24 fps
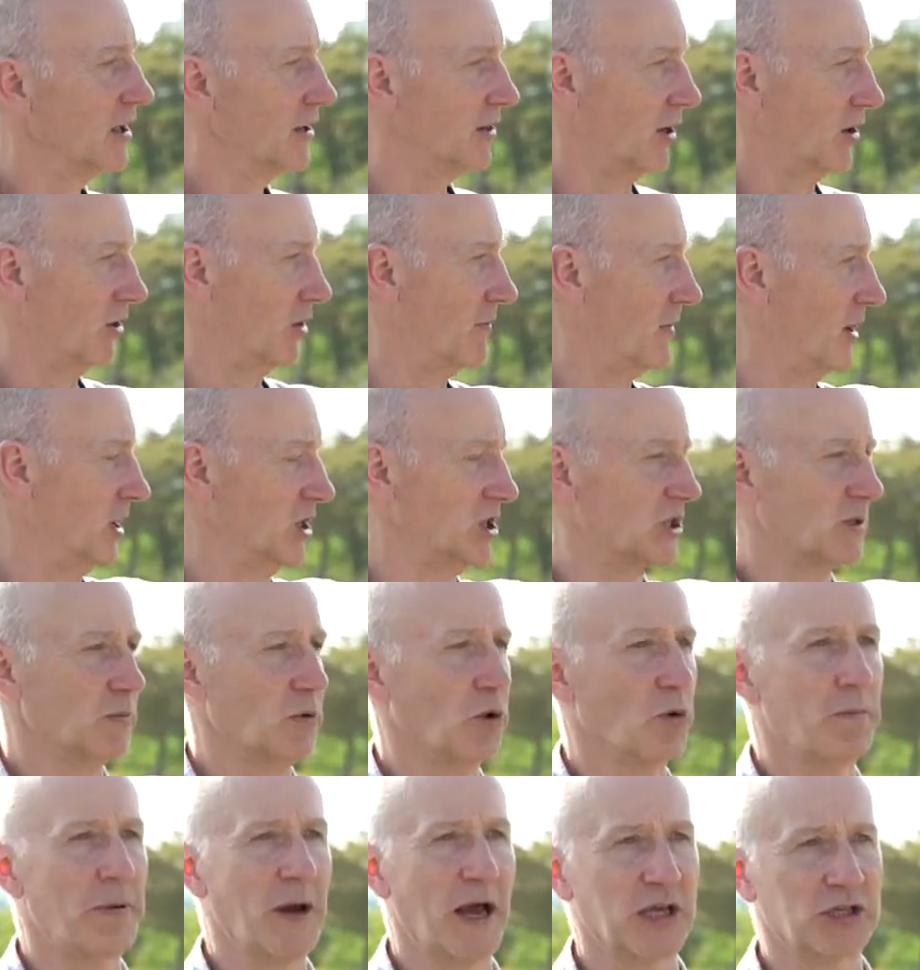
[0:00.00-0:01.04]
there are many
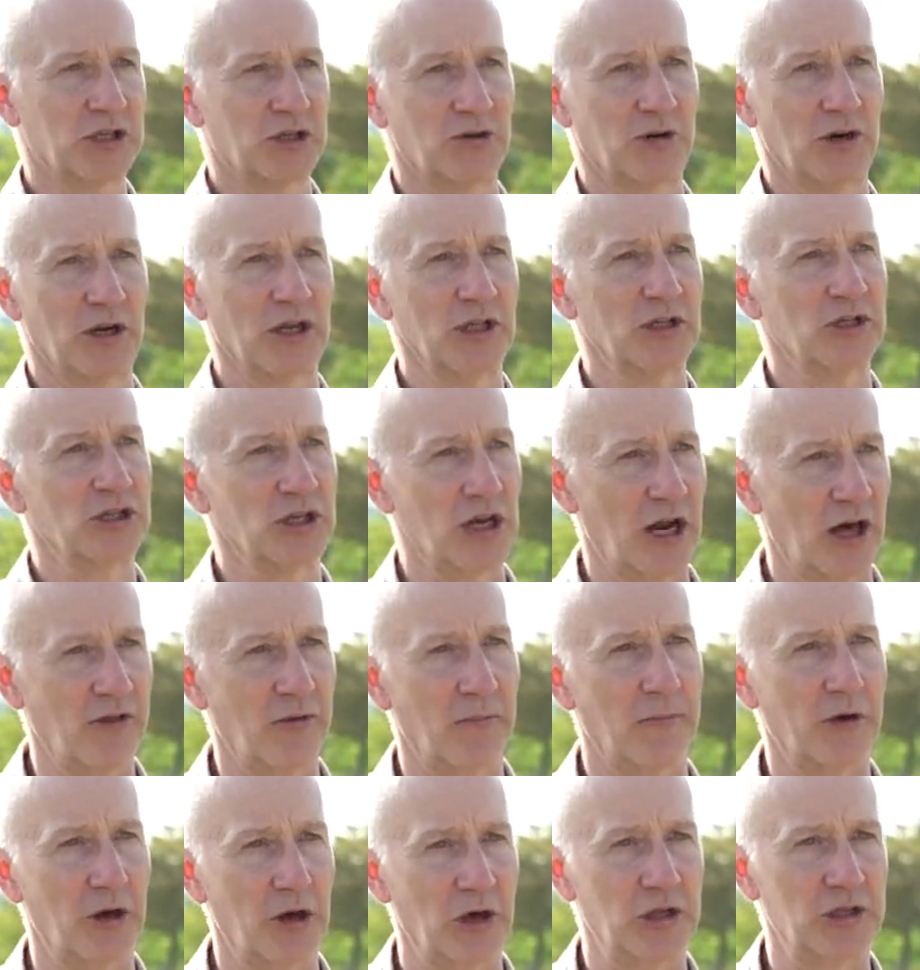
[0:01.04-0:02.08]
small passerines and other
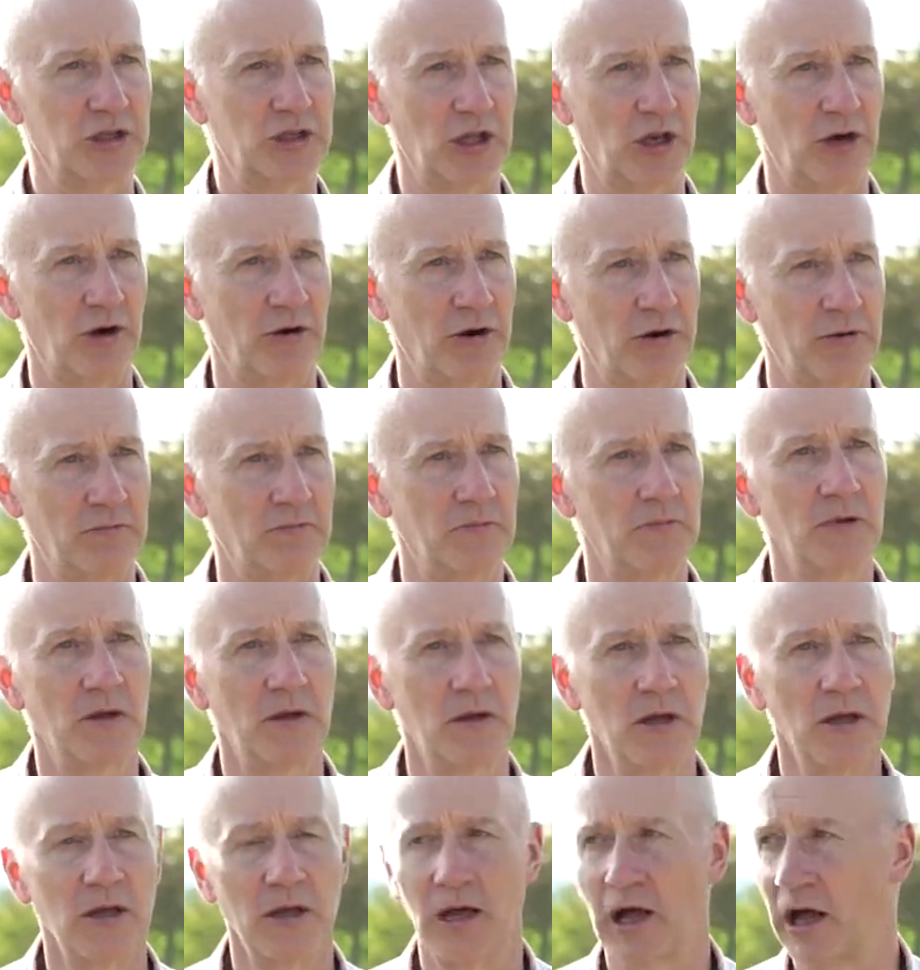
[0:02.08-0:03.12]
birds that are
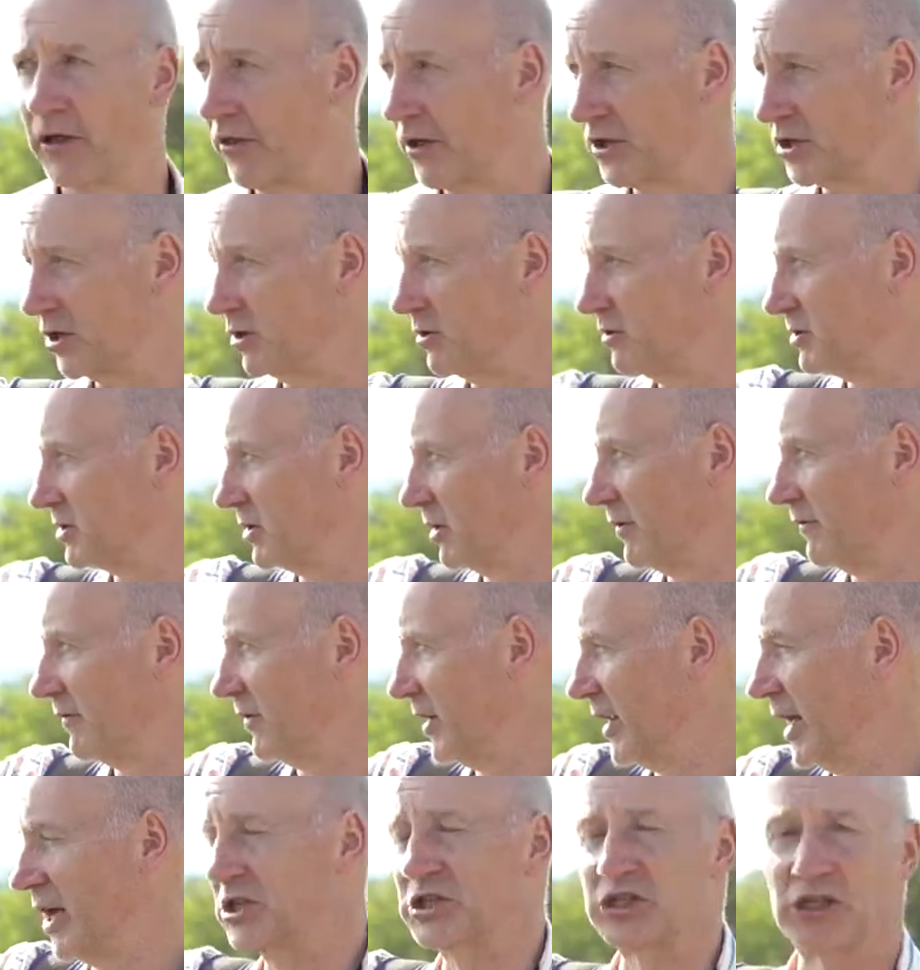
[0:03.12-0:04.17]
in, and they do, so
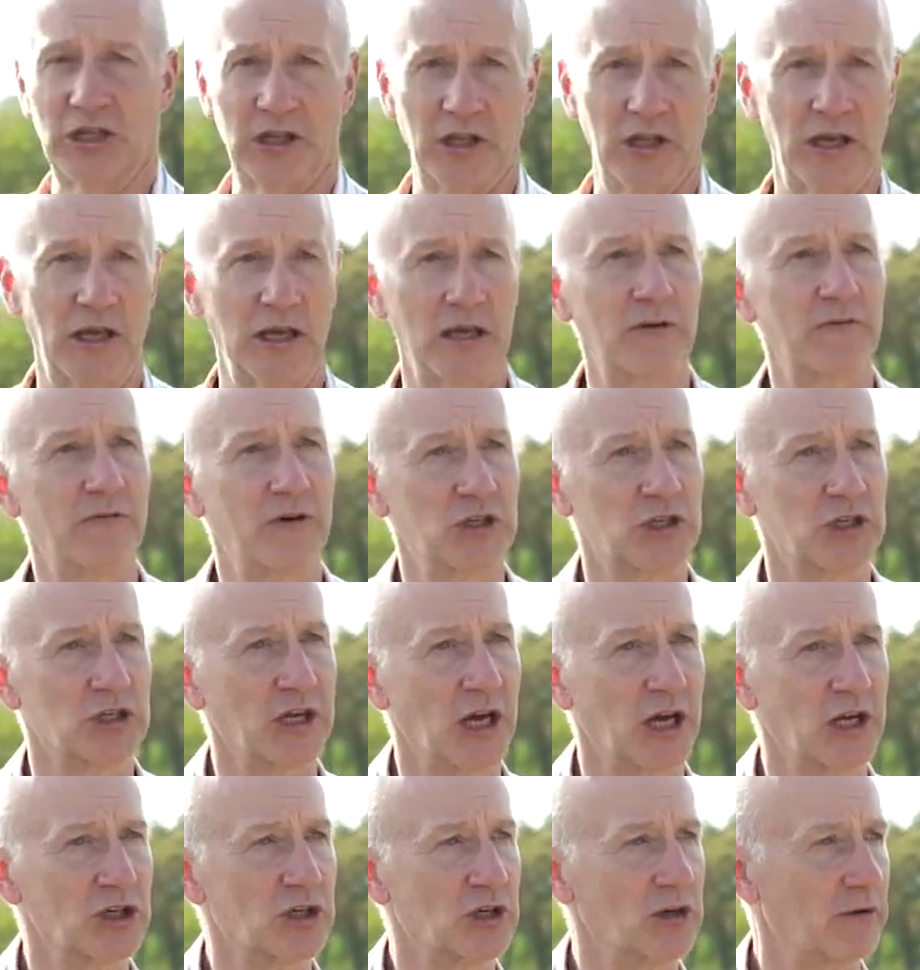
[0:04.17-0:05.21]
even nest in the
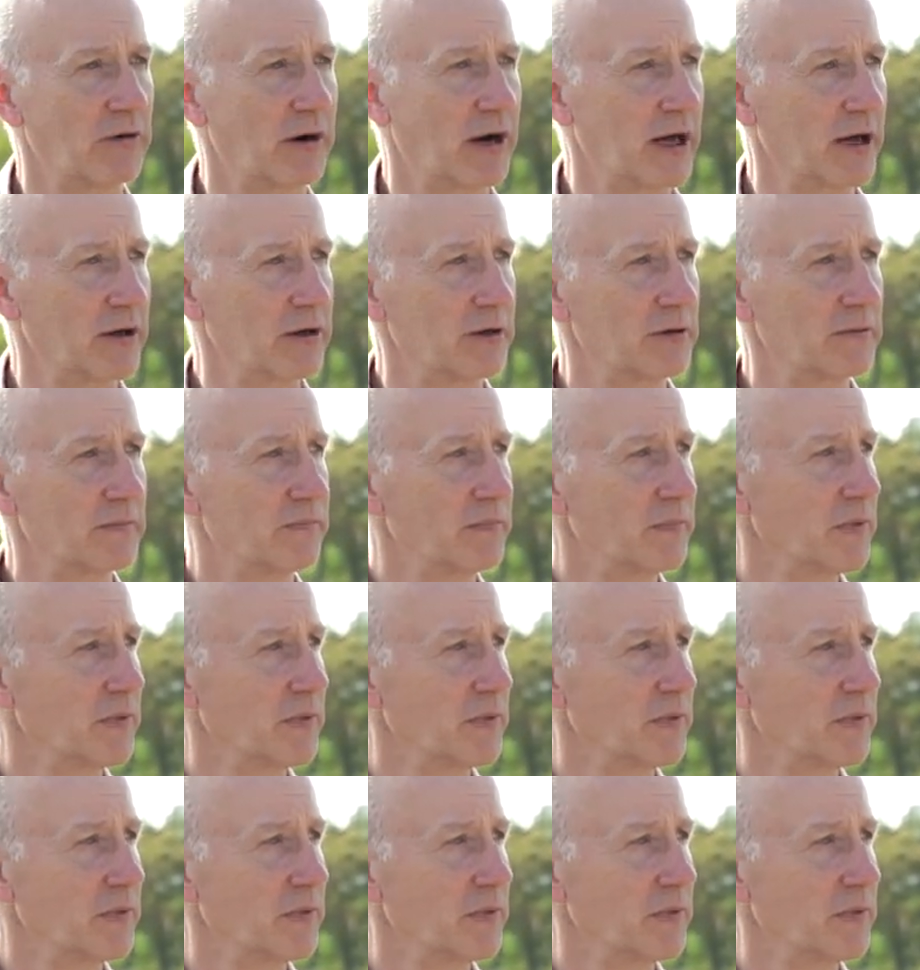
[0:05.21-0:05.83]
vegetation around.